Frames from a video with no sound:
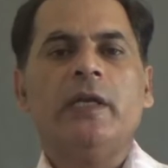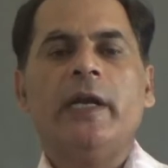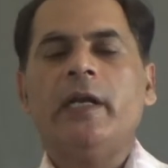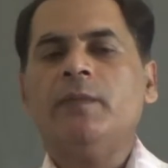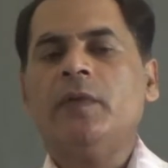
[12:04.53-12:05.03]

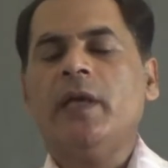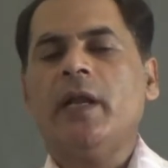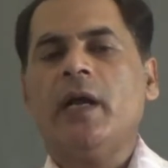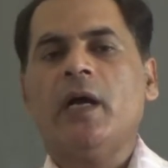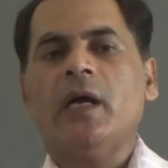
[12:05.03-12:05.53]
atom
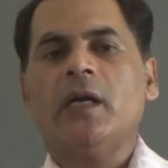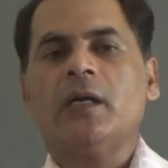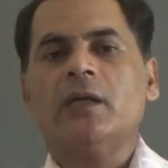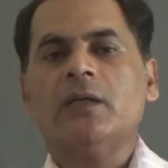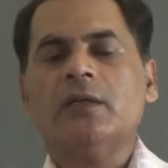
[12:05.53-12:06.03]
there
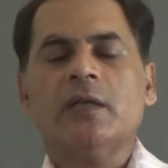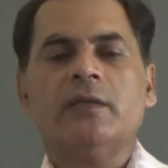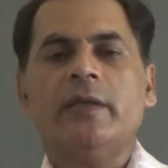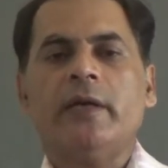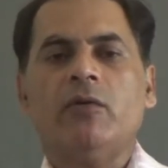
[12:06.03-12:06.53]
are
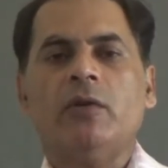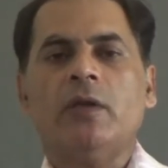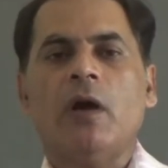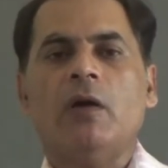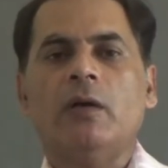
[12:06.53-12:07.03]
6 electrons in
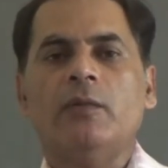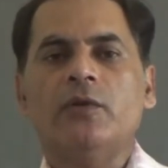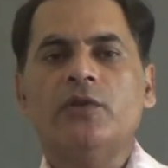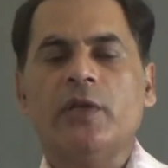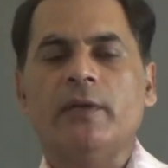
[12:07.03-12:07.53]
the
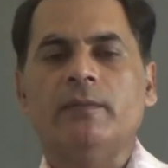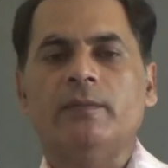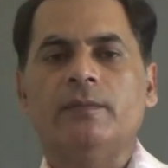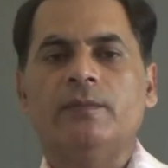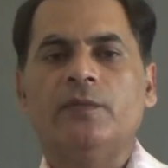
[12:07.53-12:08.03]
outermost shell.
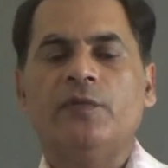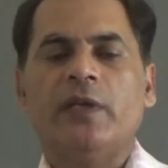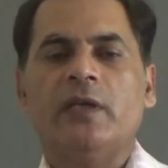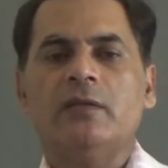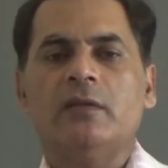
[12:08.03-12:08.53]
We
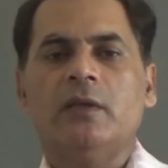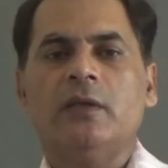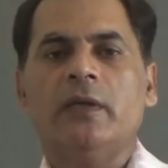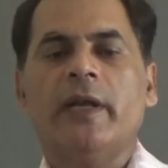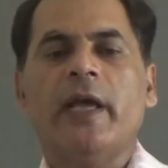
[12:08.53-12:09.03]
can
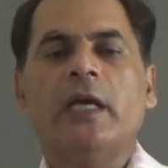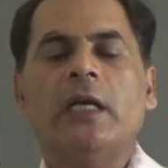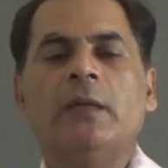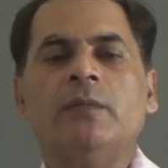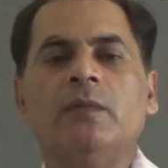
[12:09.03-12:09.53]
see in the
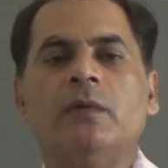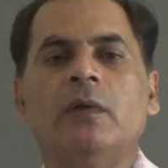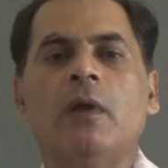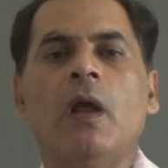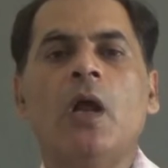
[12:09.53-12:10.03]

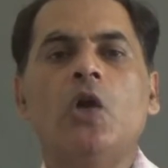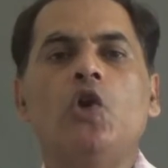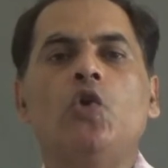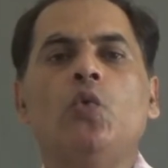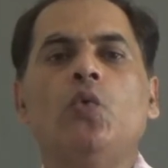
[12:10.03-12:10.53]
diagram
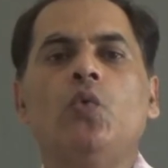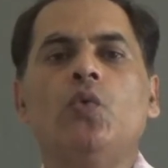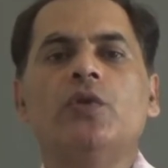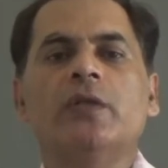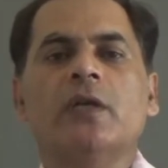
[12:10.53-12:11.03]

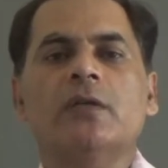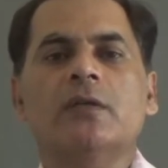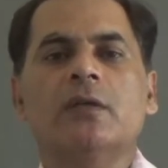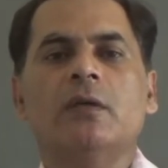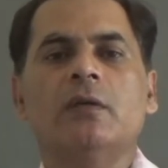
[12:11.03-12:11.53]
2,
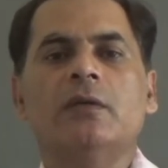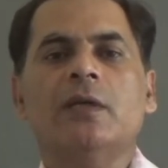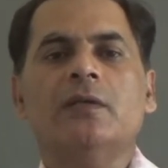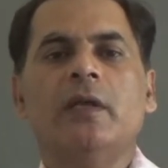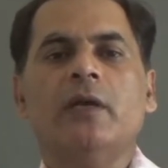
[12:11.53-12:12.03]
6.
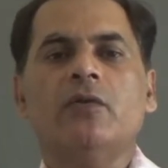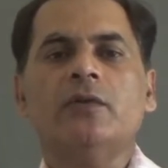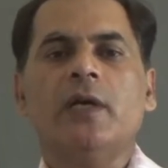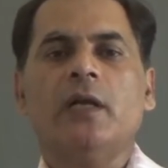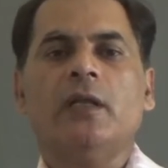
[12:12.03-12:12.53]
6
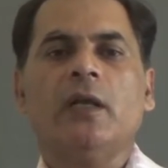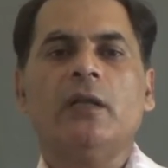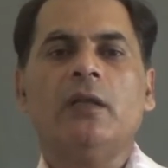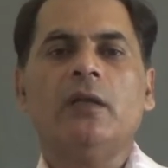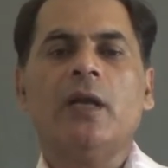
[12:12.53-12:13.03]
electrons are there
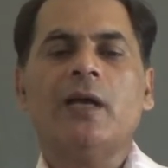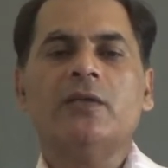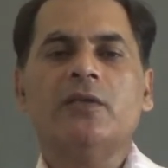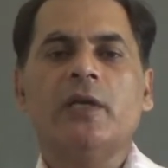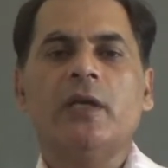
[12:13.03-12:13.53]
in the
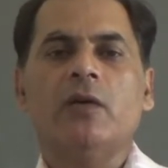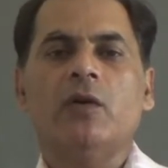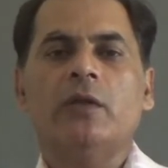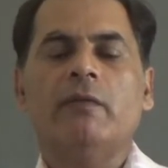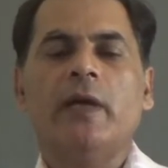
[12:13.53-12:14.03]
last shell
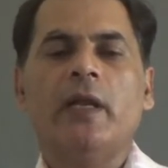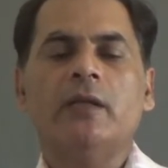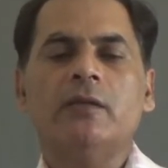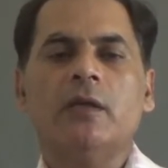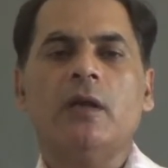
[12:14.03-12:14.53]
or in the
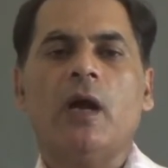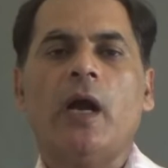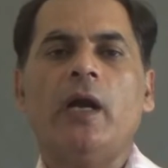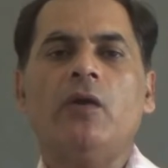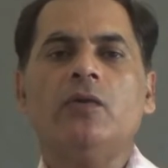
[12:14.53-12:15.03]
valence shell.
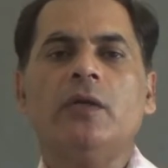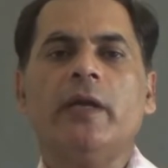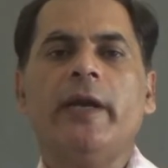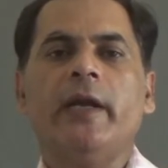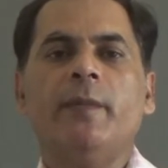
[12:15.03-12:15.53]
Hydrogen
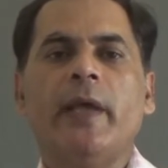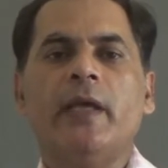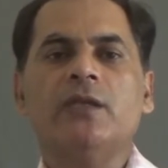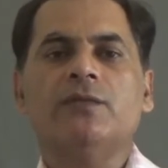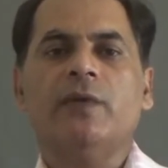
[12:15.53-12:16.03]
atom
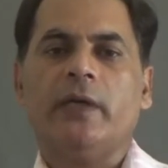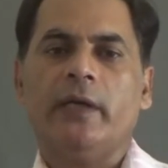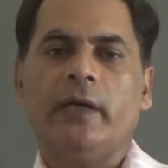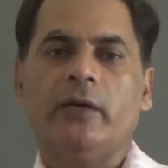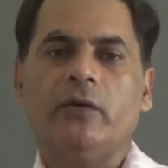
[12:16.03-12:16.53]
has 1
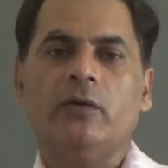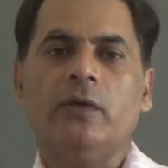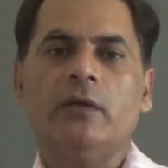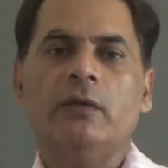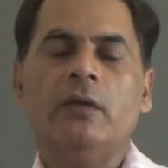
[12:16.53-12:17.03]
electron.